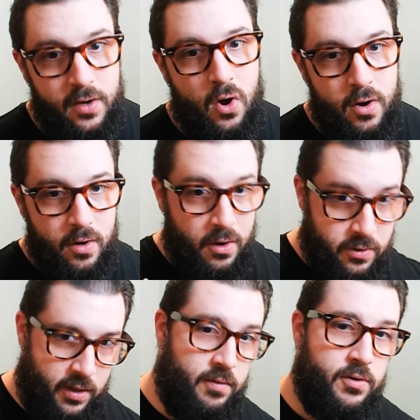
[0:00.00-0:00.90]
art
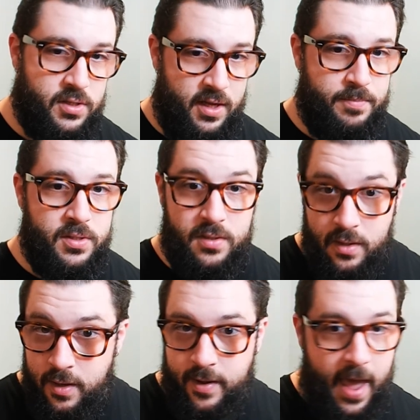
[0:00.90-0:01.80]
underneath your slips.
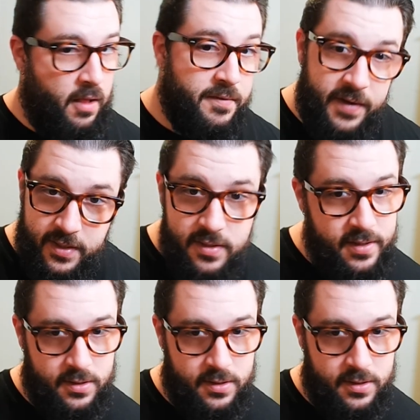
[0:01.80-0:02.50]
Elevates the